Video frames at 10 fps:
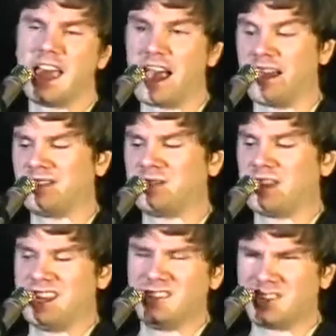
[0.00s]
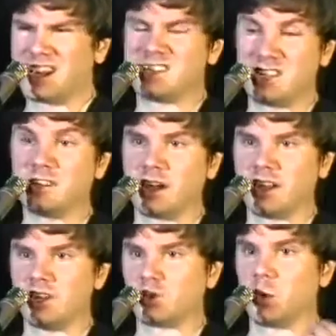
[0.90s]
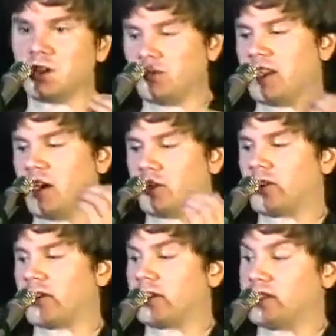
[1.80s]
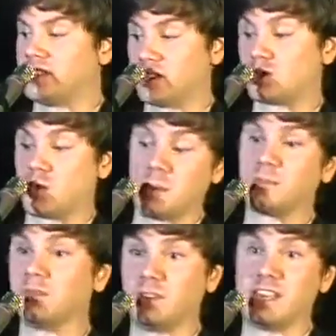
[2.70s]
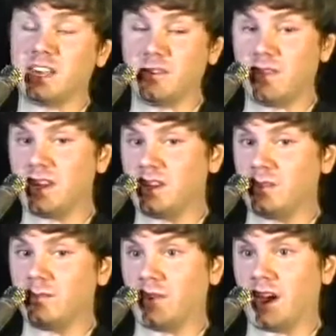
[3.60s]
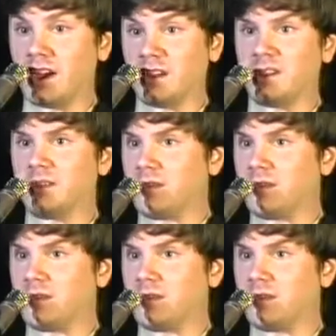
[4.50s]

And in the 1990s, one of the other disruptively innovative uh,